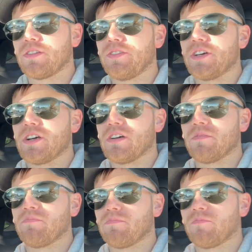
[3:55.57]

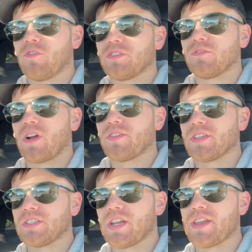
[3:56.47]
the full self-driving thing
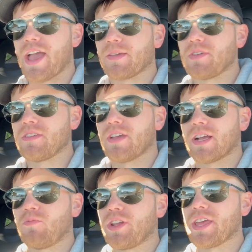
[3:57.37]
is gonna nag me. I
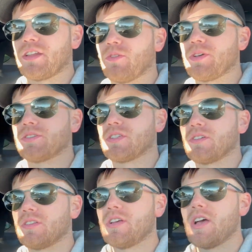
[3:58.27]
got one hand on the wheel
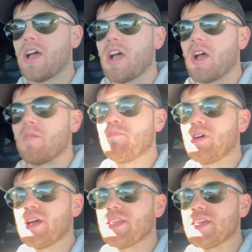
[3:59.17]
still.
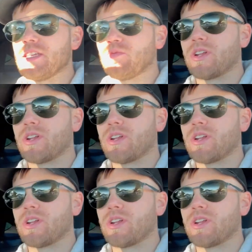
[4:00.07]
But is when